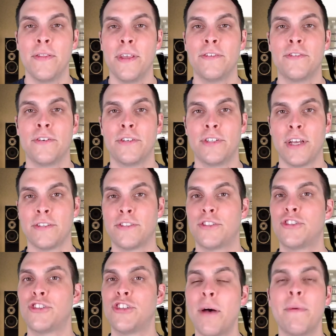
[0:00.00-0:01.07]
These are just
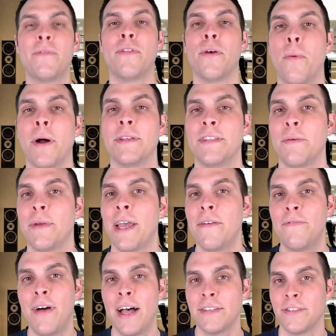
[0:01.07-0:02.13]
some of the ones that we
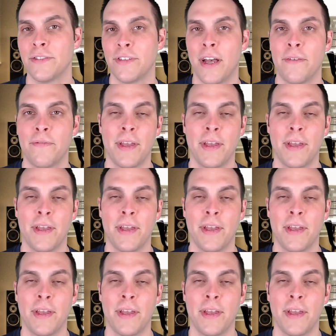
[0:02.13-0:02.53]
have fossils of.